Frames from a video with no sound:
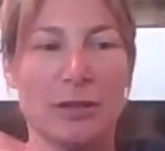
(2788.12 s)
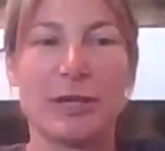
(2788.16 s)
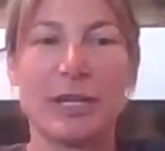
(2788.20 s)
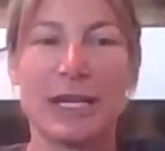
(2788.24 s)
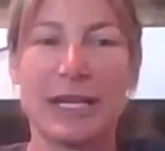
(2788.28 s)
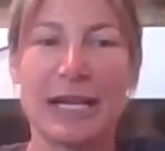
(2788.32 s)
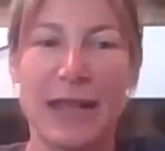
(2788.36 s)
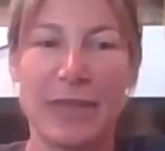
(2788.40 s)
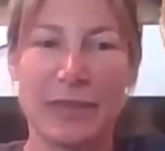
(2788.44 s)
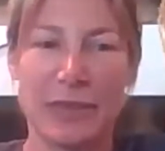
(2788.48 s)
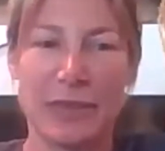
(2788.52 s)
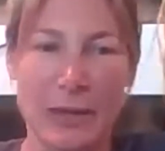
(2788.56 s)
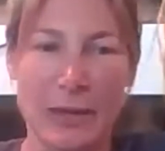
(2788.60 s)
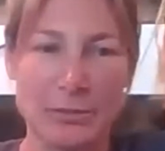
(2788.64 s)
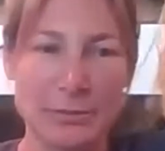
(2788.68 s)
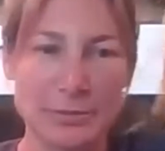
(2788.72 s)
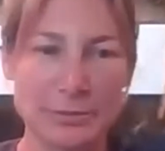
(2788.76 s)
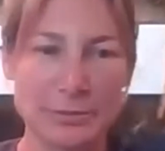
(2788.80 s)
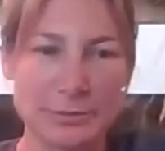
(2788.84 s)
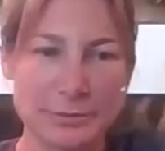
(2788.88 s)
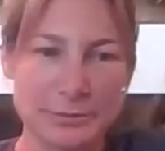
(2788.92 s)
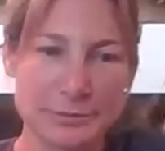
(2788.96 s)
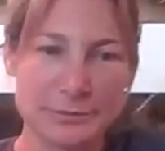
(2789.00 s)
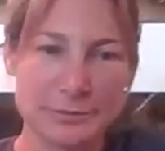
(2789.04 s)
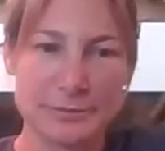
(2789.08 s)
cut them.
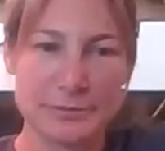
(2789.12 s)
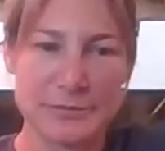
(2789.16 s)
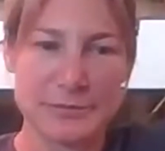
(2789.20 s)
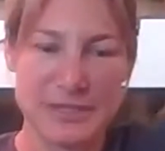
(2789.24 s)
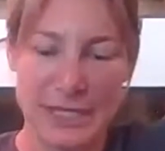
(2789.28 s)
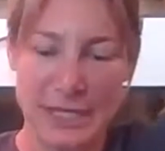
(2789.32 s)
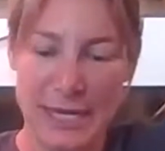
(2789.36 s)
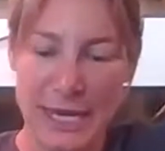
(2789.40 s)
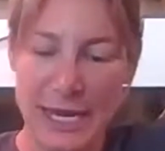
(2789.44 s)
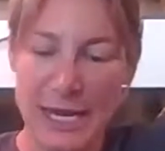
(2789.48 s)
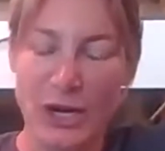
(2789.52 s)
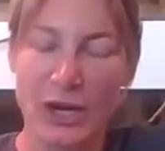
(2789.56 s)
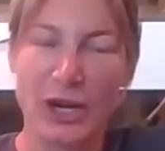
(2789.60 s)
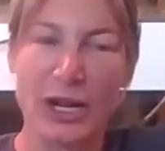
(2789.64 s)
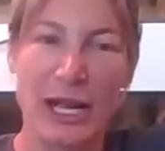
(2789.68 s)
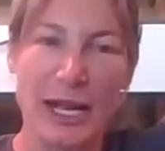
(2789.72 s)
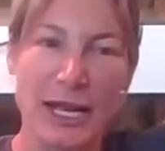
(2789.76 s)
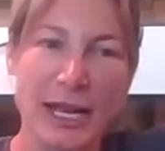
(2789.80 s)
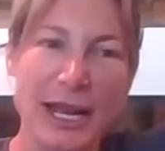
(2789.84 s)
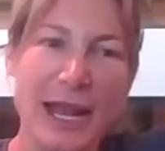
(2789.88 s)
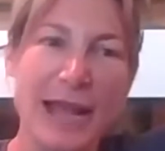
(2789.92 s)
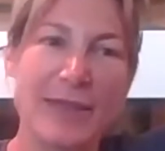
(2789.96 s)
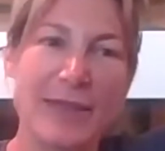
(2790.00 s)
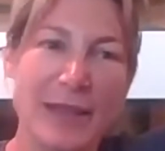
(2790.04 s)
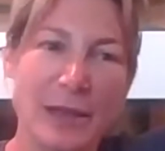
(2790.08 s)
It's like a haircut,
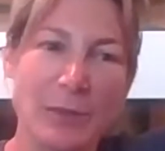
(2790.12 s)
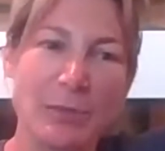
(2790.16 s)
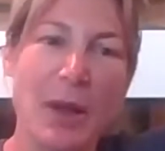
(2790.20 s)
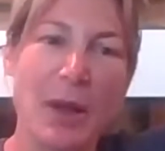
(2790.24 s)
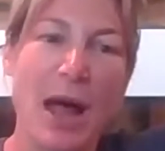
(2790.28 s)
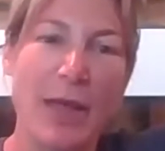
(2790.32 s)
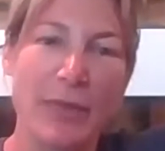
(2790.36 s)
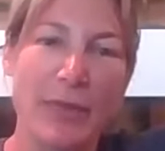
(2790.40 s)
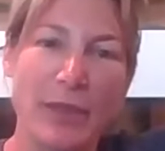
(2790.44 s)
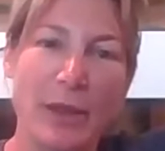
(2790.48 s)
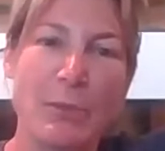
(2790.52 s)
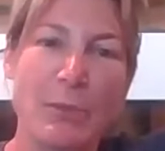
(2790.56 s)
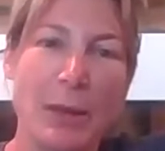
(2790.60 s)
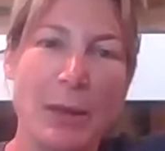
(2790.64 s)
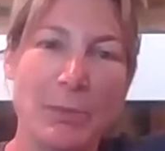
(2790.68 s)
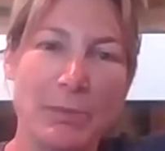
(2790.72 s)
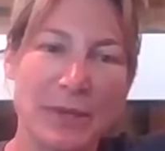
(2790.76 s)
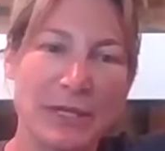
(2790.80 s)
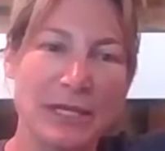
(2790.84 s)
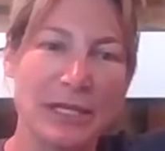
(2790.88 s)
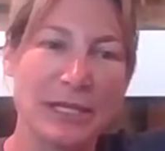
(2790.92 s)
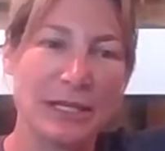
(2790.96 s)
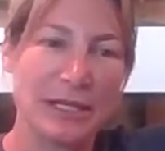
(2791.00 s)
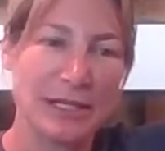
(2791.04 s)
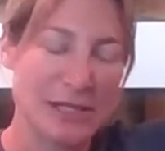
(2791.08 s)
and then pop them up
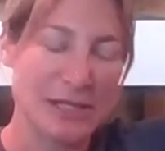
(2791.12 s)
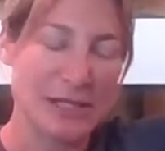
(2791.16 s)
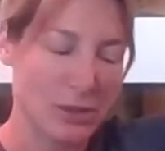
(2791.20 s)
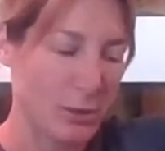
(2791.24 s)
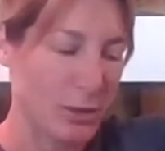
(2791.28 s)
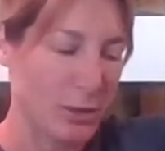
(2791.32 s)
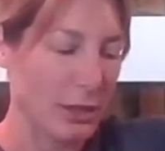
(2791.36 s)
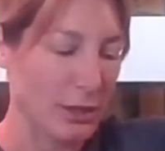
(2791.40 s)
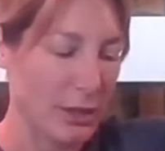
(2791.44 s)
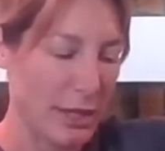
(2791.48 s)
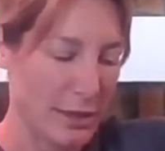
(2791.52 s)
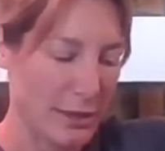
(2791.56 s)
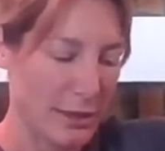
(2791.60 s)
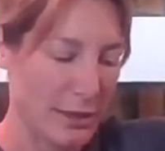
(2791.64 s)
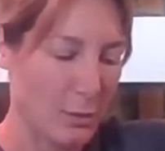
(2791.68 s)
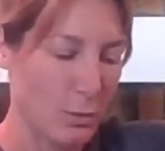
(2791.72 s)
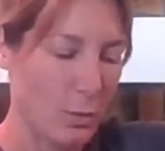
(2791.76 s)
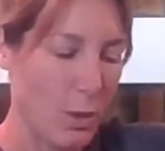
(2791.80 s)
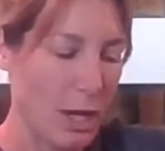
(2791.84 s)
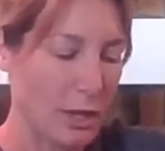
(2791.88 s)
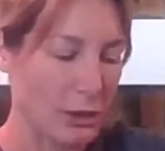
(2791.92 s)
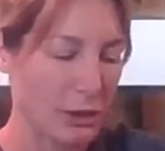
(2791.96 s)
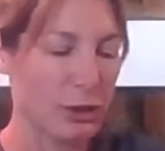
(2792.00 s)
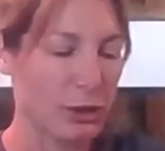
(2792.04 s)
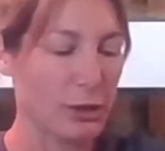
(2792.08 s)
into soil and then
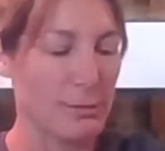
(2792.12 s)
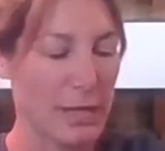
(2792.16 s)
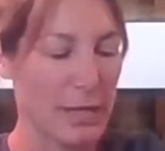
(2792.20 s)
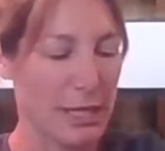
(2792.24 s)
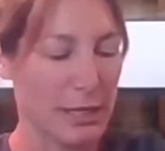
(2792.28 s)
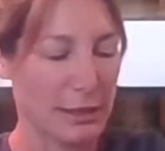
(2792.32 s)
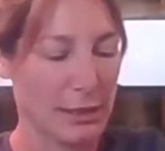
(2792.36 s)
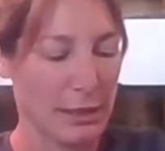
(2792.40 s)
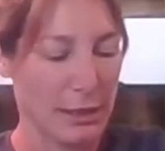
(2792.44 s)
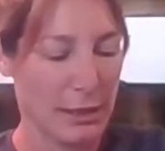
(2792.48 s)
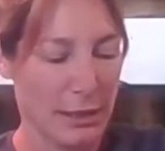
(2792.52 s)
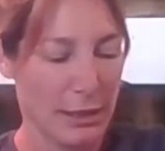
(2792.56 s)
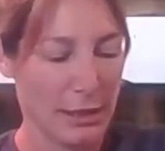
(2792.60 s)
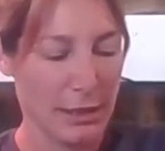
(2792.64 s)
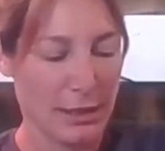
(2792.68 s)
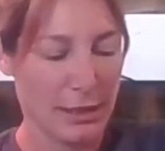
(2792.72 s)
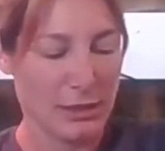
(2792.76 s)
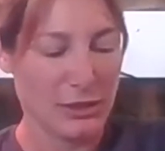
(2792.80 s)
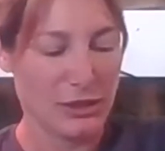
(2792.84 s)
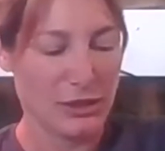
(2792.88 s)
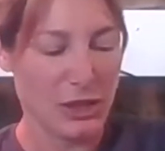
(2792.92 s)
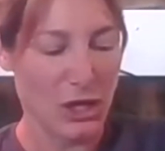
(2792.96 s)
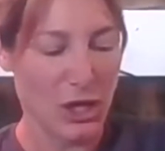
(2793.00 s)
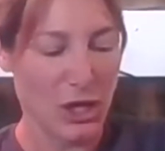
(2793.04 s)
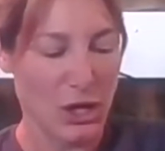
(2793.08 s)
water them in.
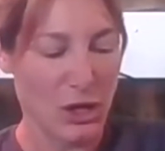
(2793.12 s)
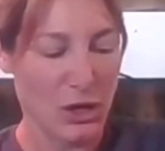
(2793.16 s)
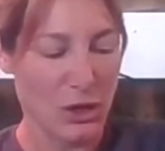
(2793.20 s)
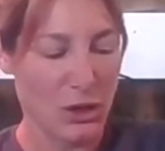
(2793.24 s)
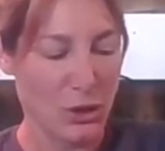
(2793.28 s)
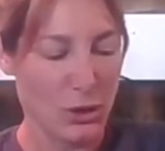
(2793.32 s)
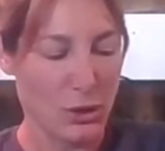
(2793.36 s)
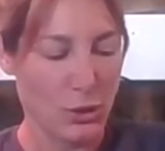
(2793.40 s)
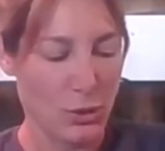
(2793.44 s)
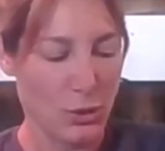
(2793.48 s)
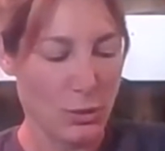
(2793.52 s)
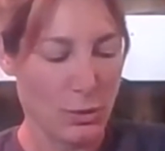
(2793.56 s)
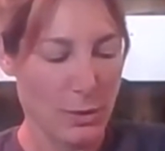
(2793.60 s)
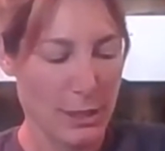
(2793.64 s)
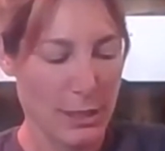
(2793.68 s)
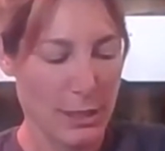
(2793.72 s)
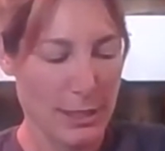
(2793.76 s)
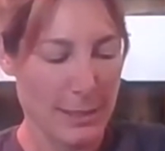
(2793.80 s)
So